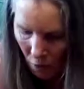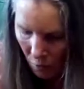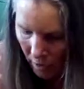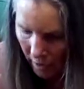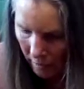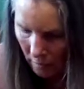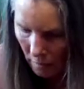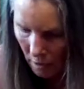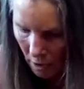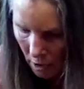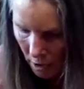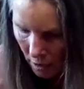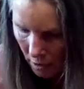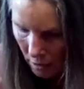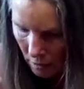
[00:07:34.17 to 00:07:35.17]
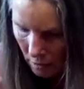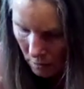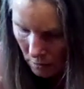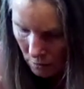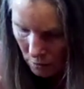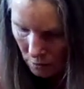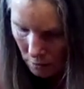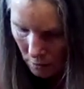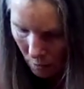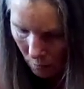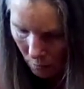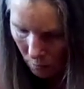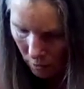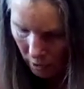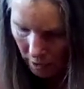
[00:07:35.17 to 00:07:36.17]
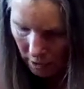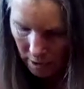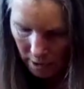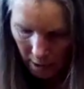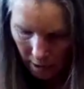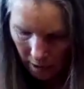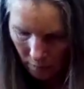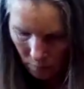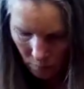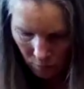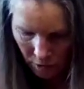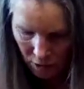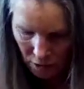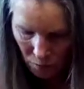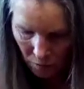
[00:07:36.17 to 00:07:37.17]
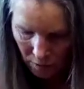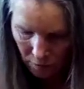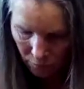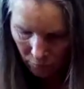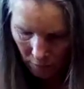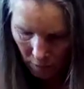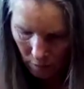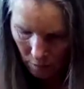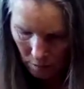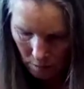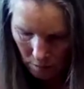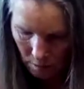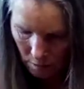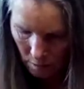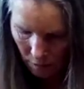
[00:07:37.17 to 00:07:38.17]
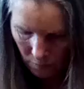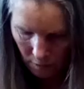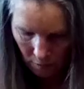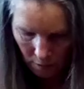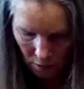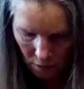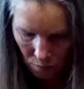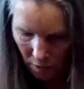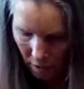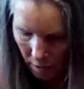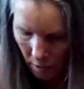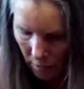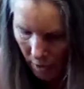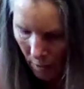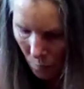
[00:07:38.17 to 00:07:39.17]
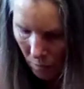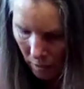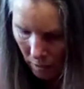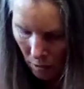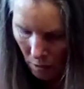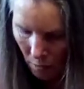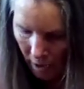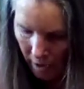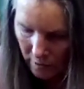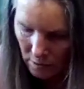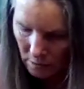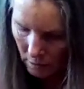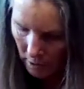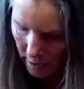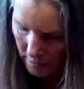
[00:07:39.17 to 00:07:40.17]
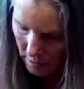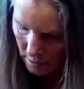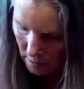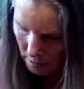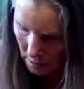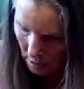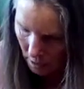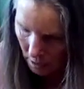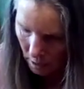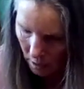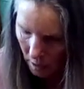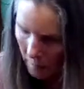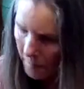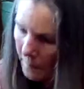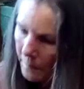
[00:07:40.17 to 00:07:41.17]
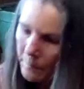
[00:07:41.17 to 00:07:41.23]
Okay. So we're going to take this one's first, and then this one, and then that one. Okay, so let's see.